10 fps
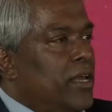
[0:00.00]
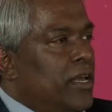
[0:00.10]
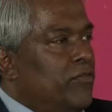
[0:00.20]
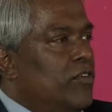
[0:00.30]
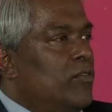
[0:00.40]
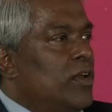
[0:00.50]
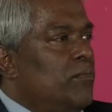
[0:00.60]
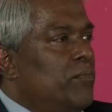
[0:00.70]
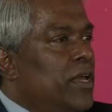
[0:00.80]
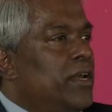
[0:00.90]
if you
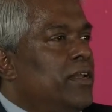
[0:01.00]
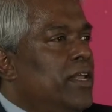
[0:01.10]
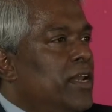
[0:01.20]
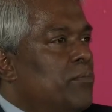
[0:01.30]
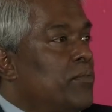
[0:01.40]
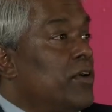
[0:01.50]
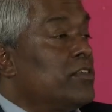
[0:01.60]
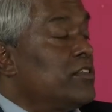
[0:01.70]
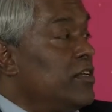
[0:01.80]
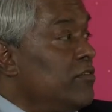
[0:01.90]
can make data
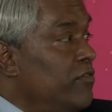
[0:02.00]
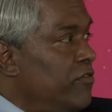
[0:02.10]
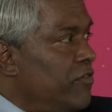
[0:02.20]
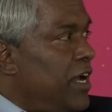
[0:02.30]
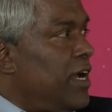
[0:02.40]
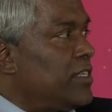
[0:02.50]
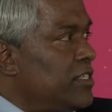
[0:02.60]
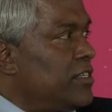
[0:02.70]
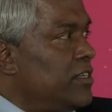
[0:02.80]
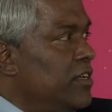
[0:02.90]
processing
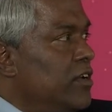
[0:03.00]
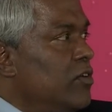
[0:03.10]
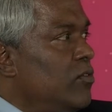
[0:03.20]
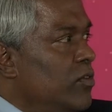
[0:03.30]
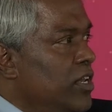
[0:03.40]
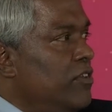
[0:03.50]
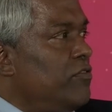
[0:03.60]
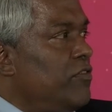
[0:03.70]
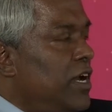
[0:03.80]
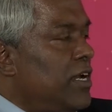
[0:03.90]
fast, really
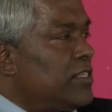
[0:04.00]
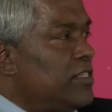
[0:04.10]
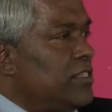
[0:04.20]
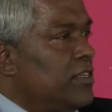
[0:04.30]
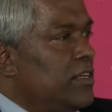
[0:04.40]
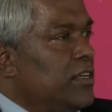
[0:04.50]
fast,